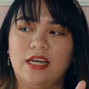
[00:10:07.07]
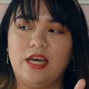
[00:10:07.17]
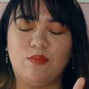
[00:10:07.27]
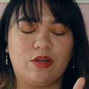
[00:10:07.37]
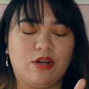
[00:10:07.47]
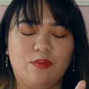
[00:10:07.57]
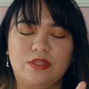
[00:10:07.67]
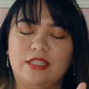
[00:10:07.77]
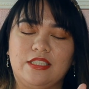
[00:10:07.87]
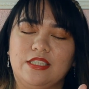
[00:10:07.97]
And my
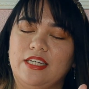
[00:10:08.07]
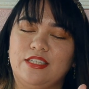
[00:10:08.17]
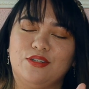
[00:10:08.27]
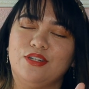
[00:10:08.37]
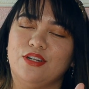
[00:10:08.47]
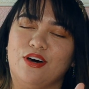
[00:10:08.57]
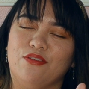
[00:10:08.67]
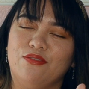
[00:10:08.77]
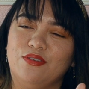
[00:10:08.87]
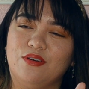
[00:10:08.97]
grandma's like, Janae, turn it
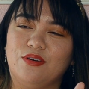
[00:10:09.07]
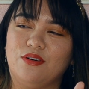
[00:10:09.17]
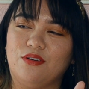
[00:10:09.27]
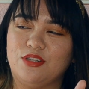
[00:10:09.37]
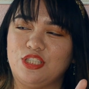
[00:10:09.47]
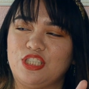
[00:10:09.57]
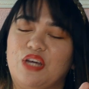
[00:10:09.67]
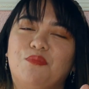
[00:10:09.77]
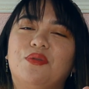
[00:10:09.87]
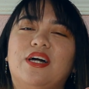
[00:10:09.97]
off. Or just
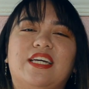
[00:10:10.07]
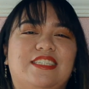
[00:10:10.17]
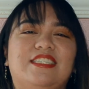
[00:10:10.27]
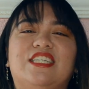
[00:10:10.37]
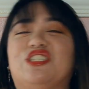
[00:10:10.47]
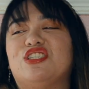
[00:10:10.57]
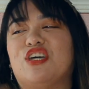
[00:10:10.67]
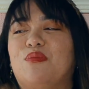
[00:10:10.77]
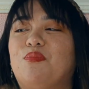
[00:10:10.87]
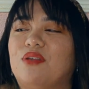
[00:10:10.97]
unplug it. She says, just
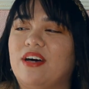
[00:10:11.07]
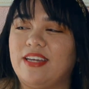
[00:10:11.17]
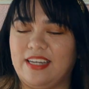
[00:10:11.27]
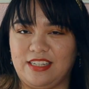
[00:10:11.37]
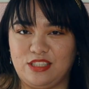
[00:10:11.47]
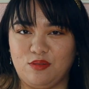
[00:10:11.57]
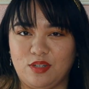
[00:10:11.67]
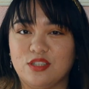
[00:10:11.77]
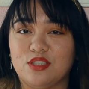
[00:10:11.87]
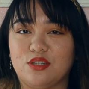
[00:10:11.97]
unplug it so it
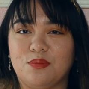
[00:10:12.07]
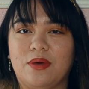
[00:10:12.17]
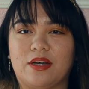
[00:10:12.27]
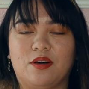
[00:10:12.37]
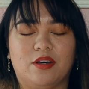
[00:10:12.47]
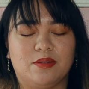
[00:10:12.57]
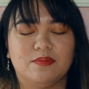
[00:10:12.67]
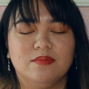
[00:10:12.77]
doesn't turn back on.